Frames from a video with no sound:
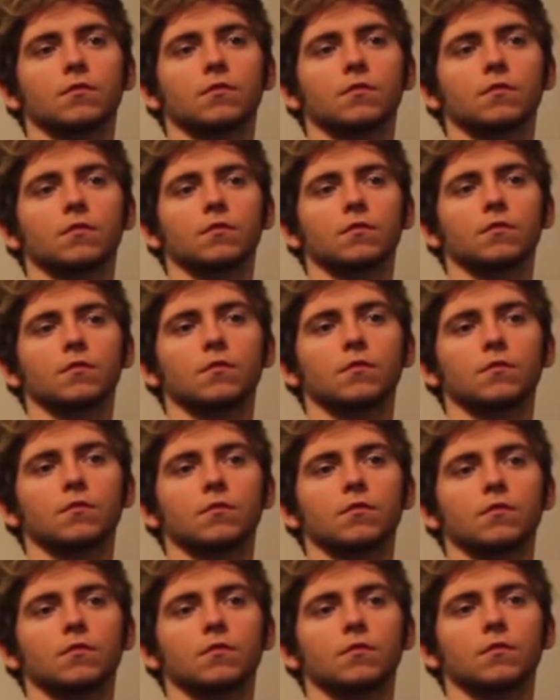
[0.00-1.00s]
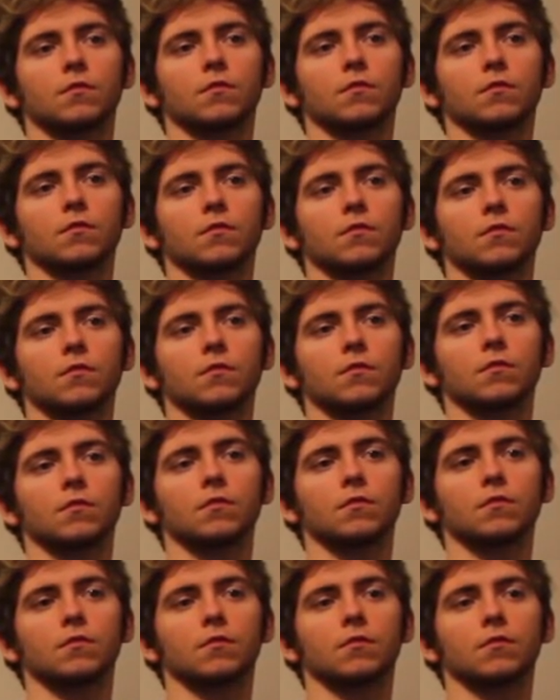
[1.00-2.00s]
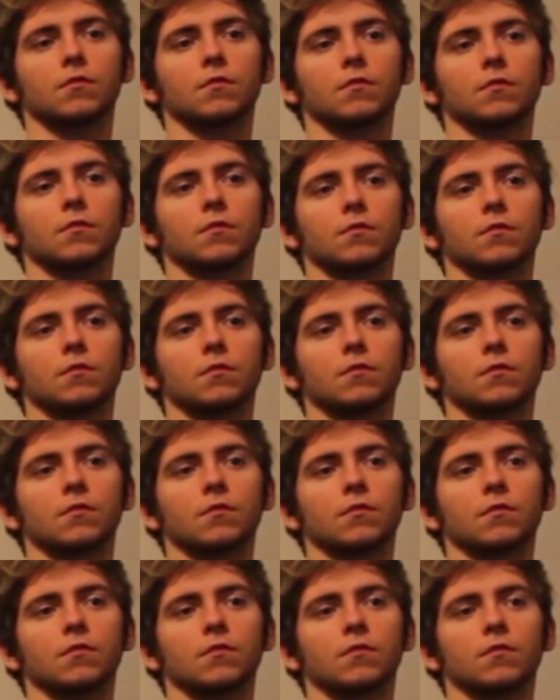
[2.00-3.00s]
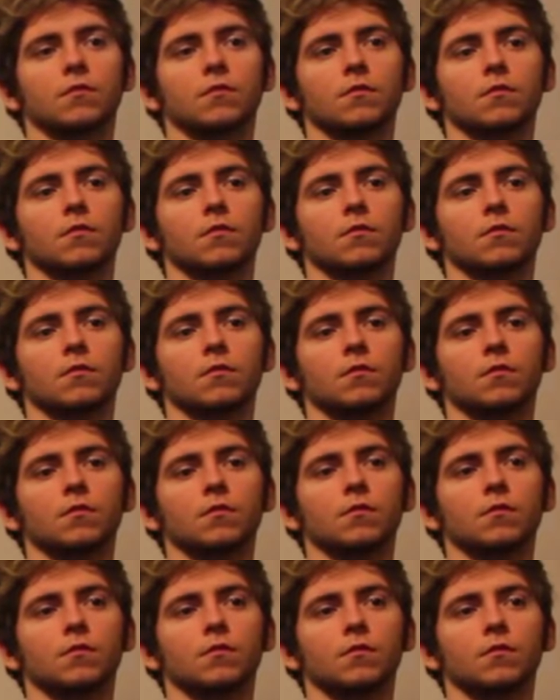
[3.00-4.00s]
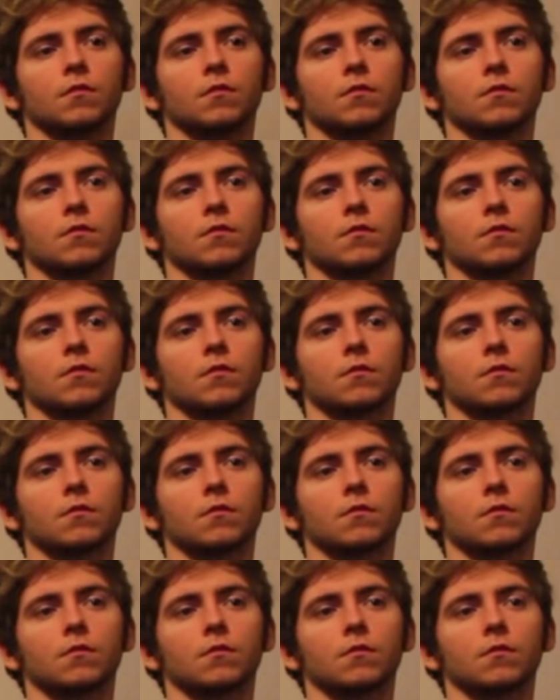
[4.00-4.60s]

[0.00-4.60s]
(silent)